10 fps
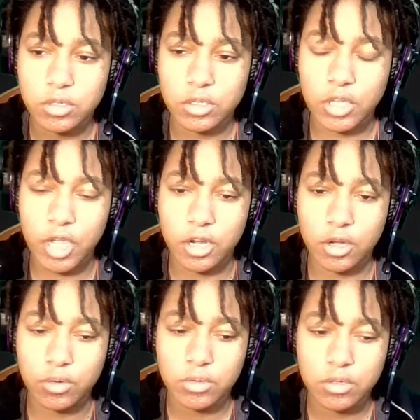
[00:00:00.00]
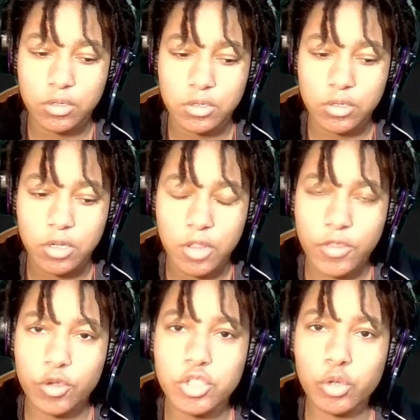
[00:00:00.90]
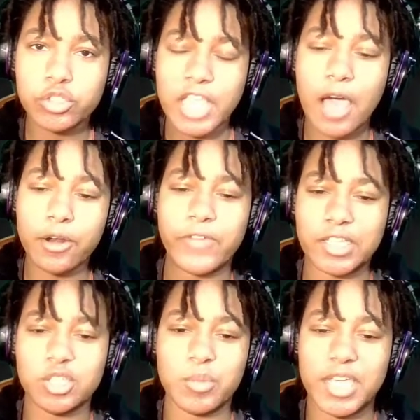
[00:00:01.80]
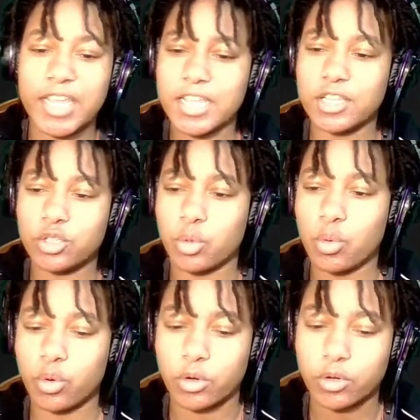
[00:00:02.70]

Yeah, no. There's no sound effect of them hitting the door.